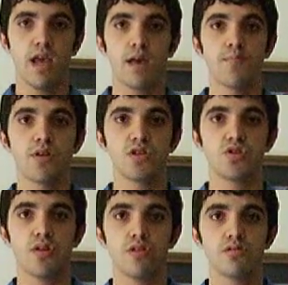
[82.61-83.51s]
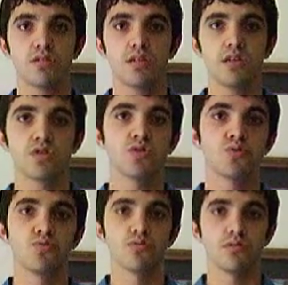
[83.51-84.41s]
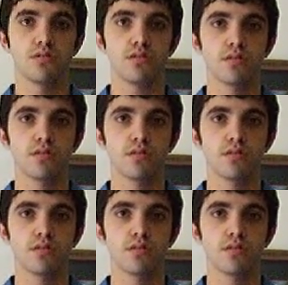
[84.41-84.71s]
administrators, and schools.